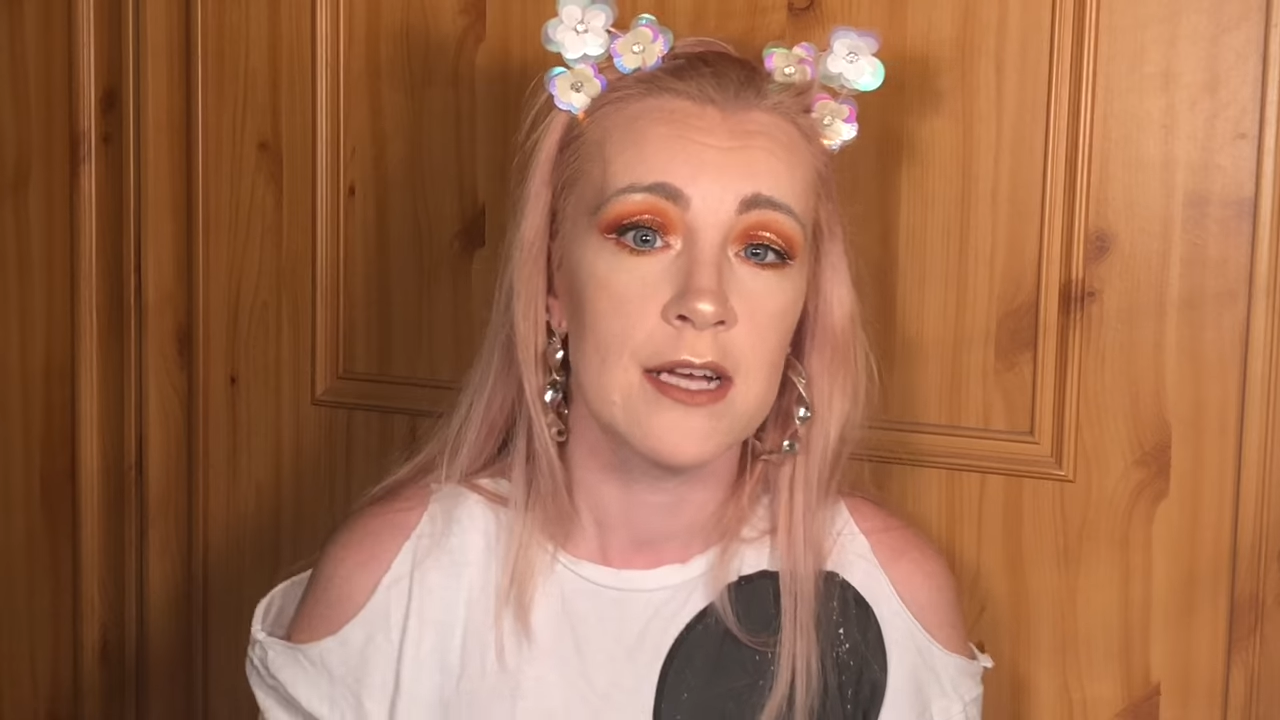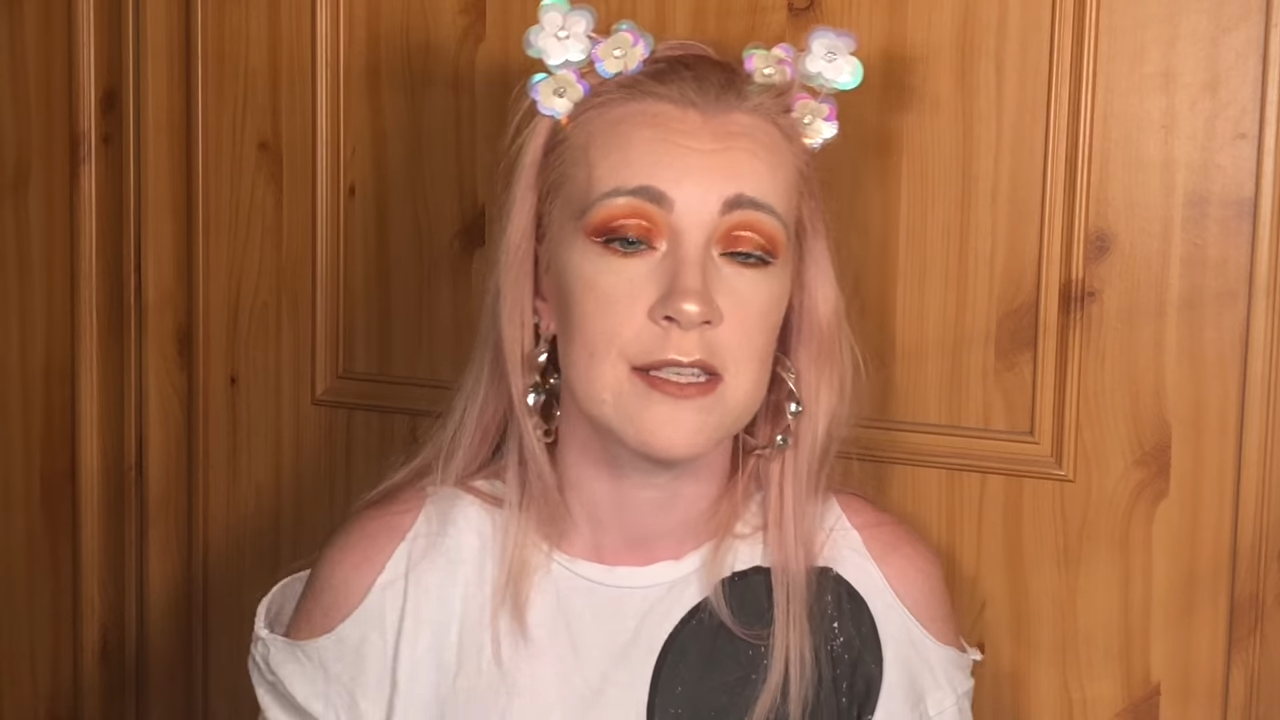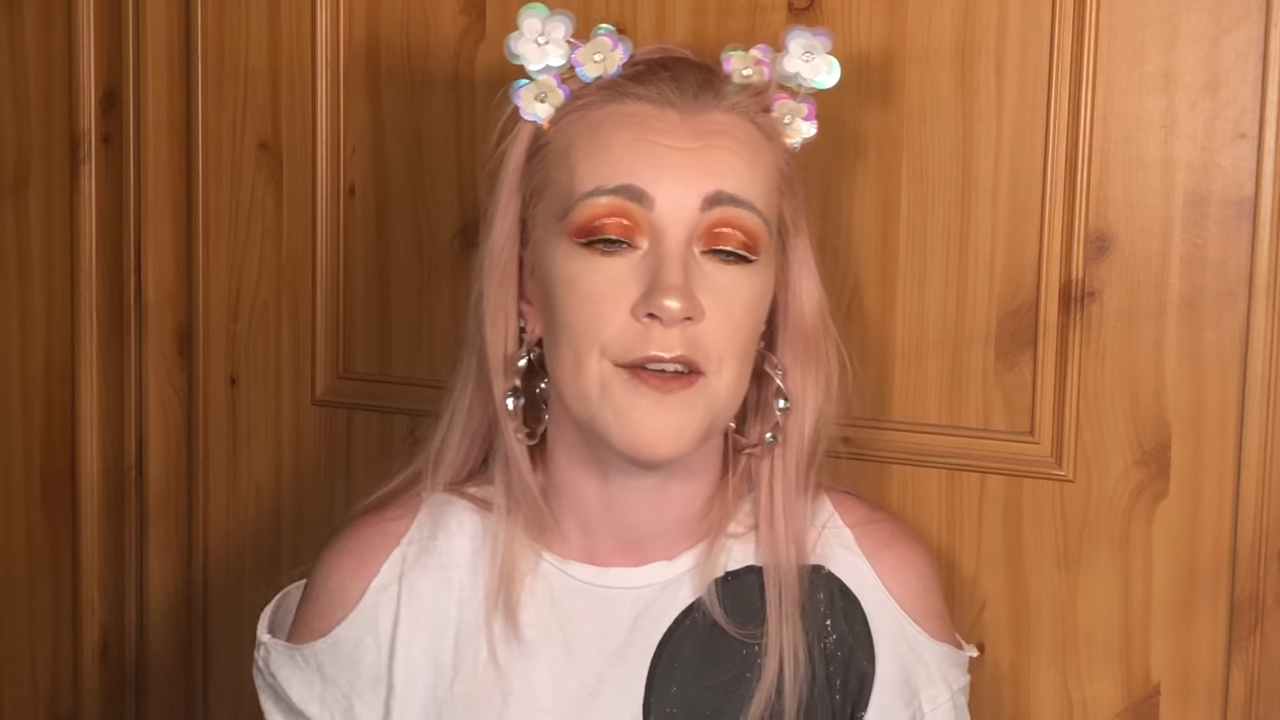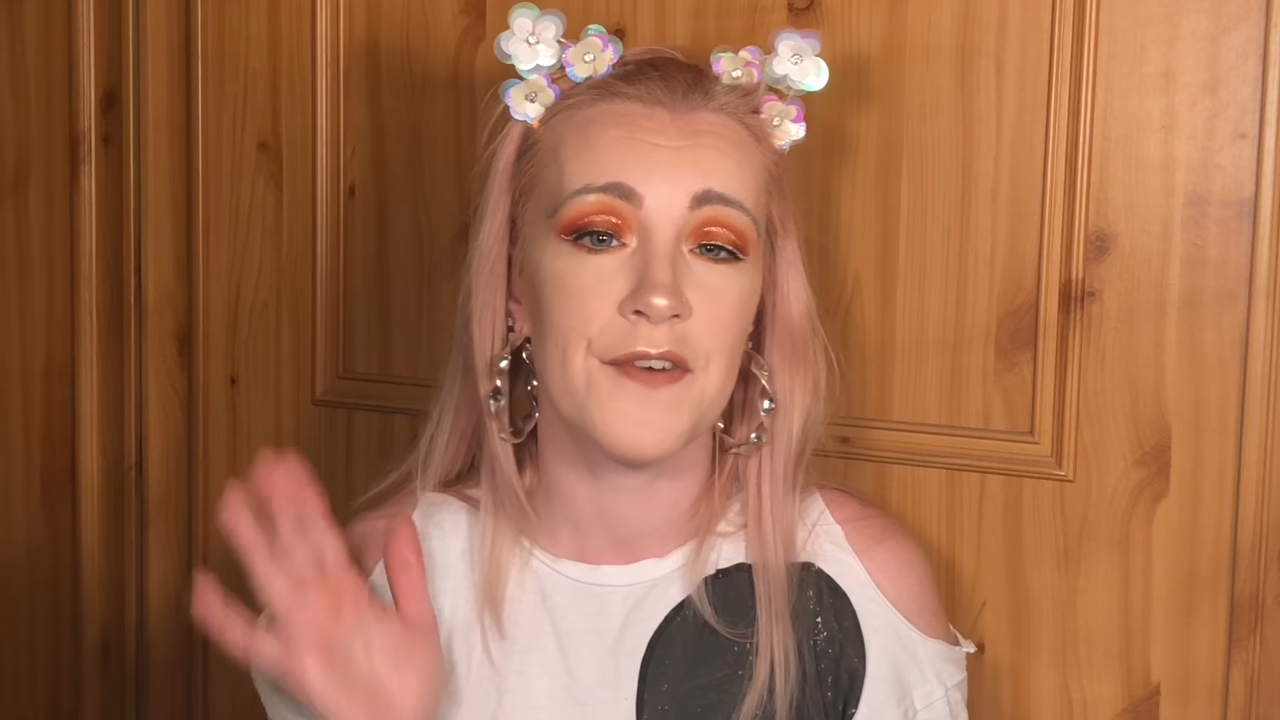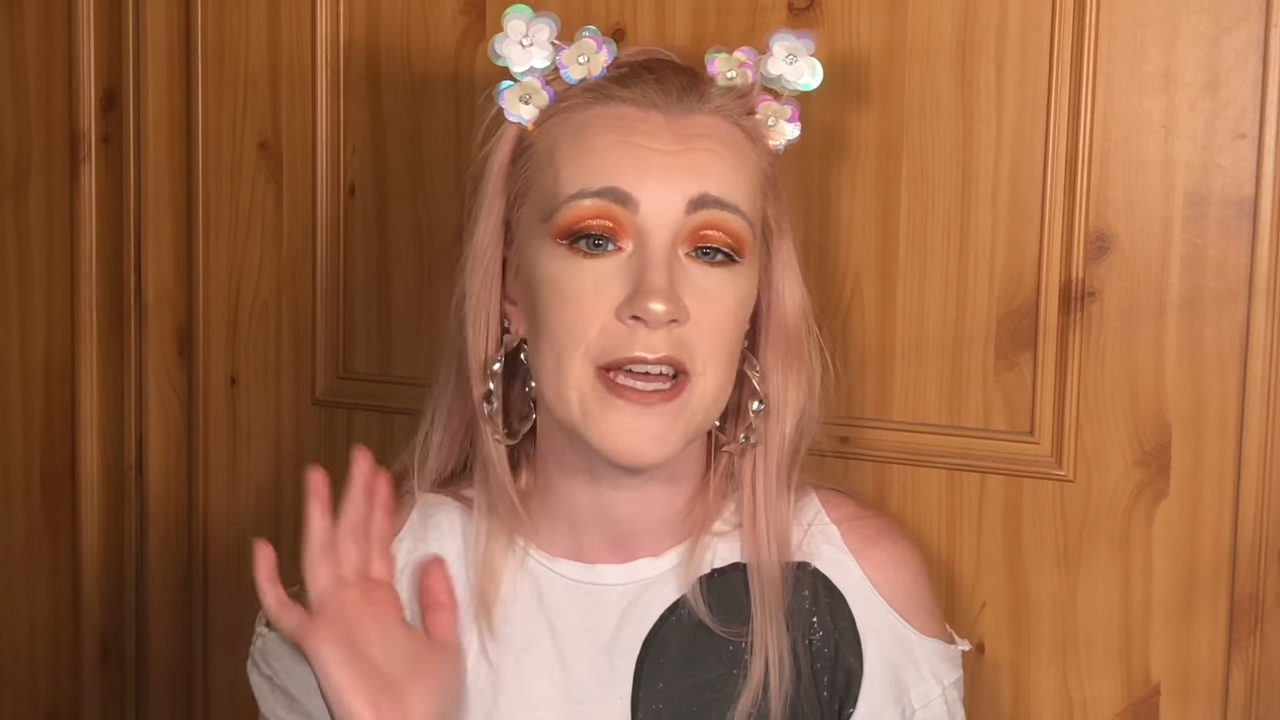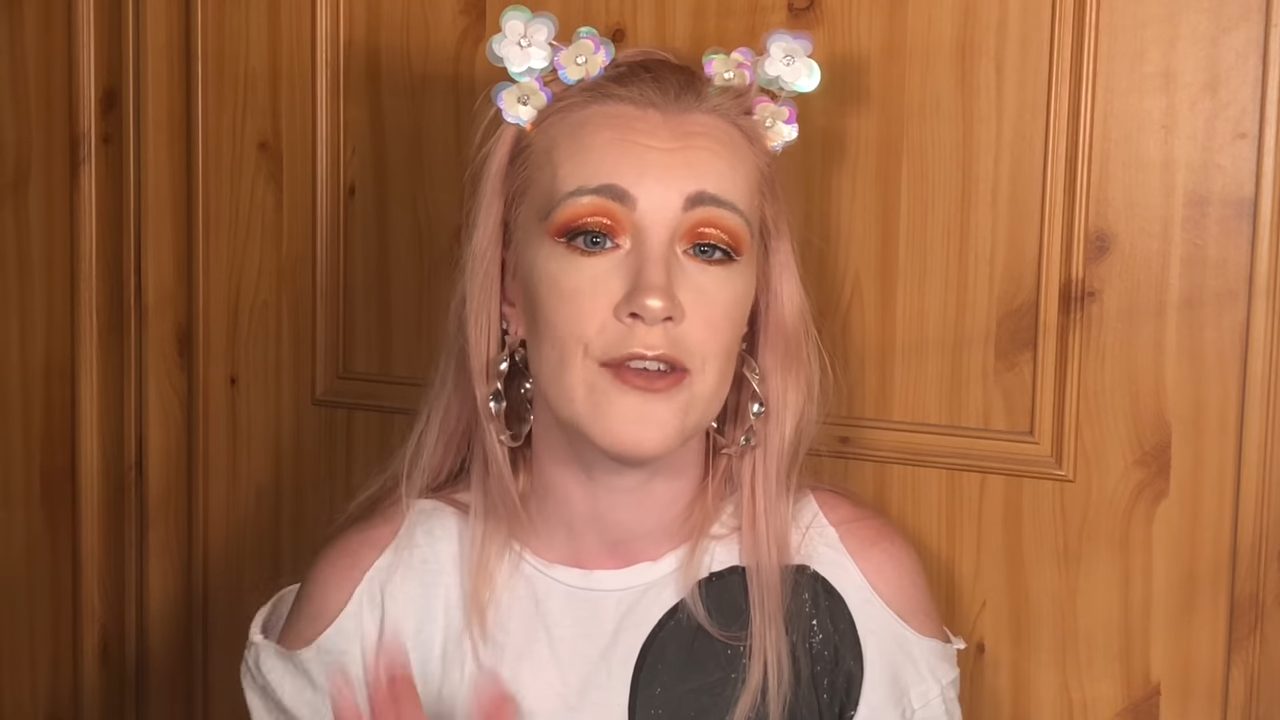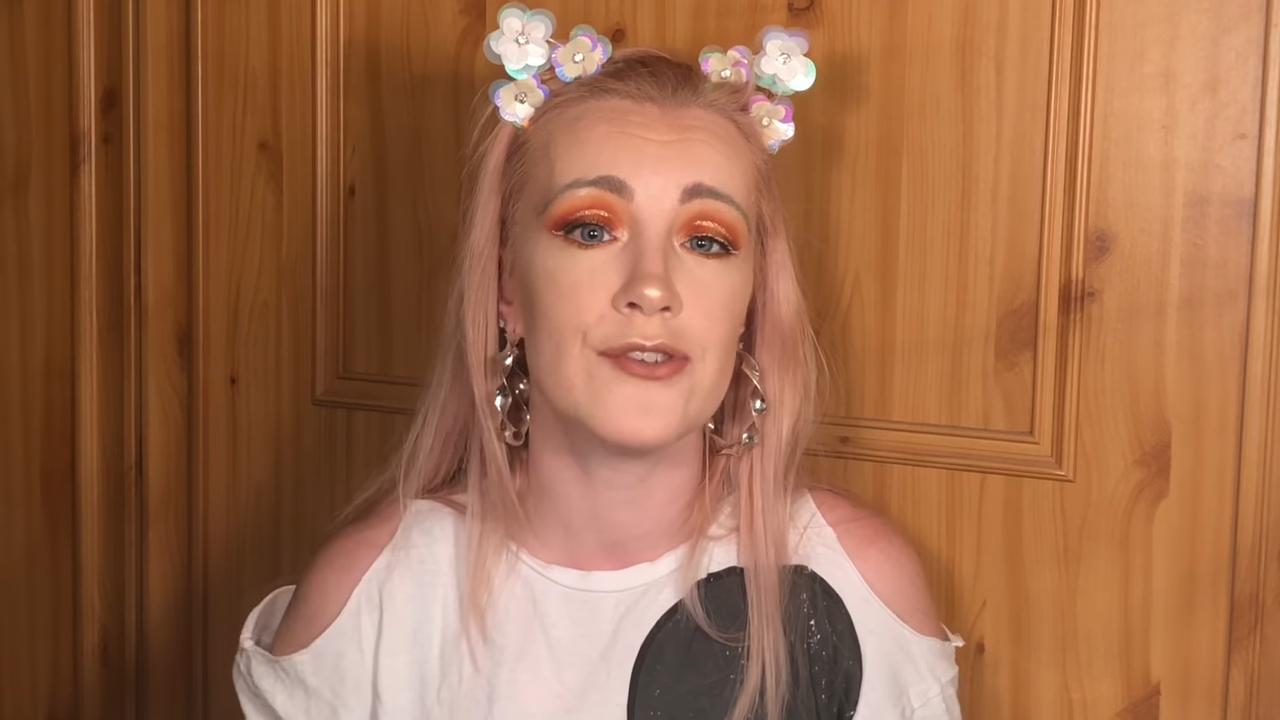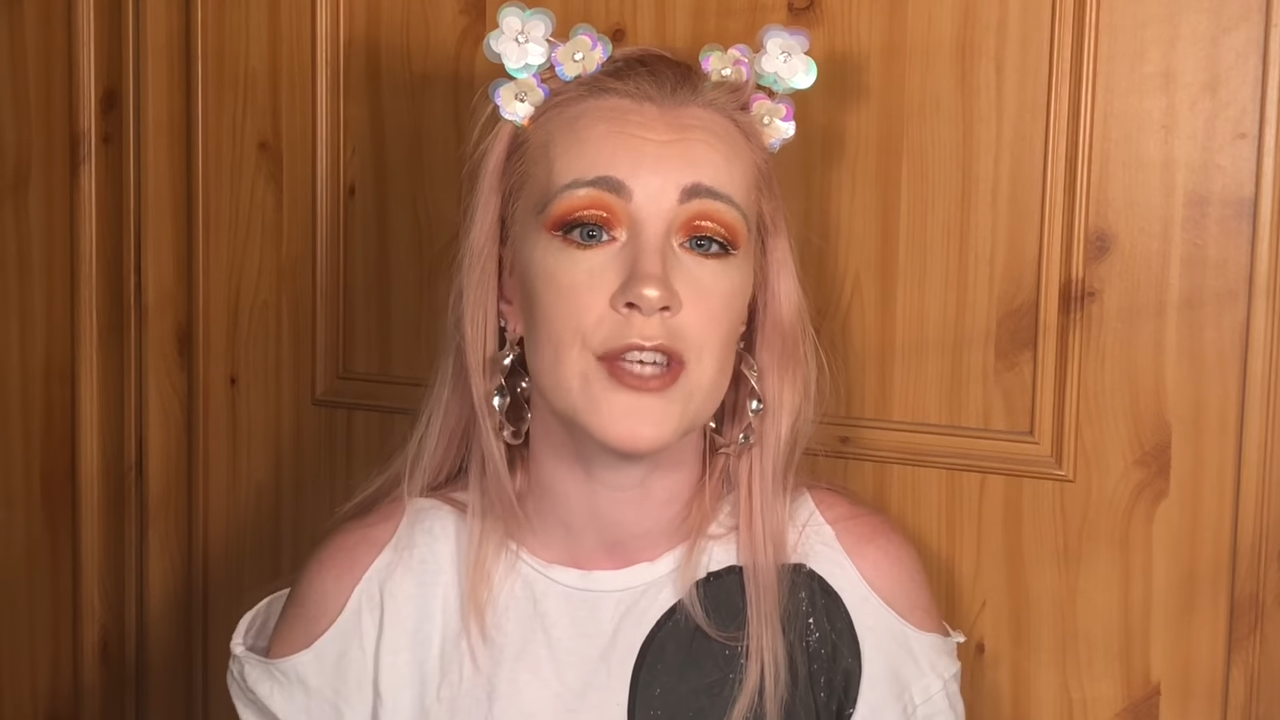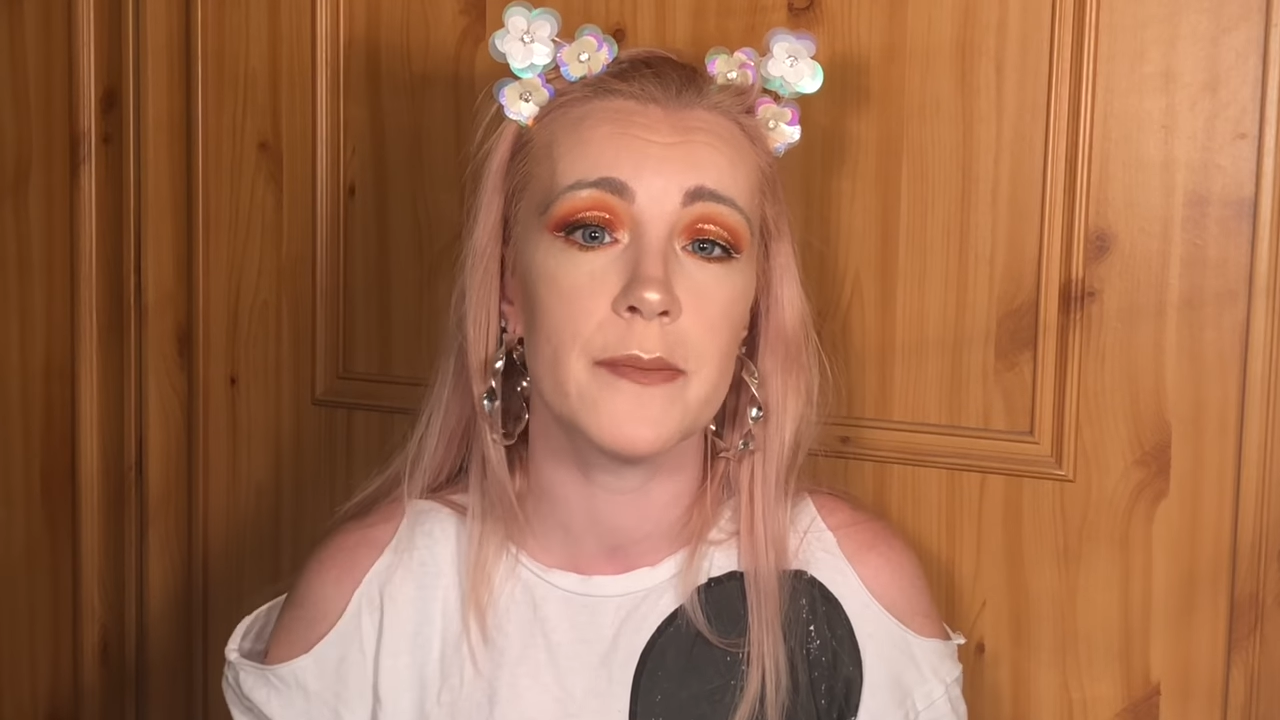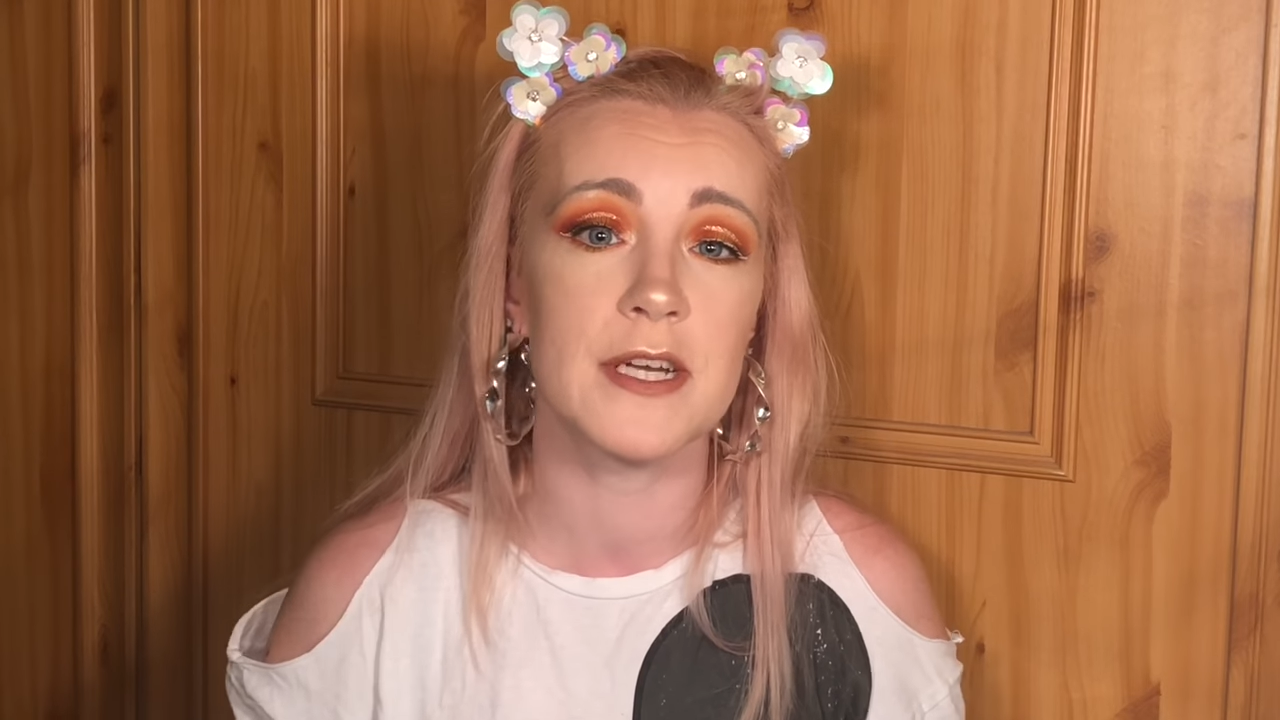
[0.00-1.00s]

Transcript: So thank you so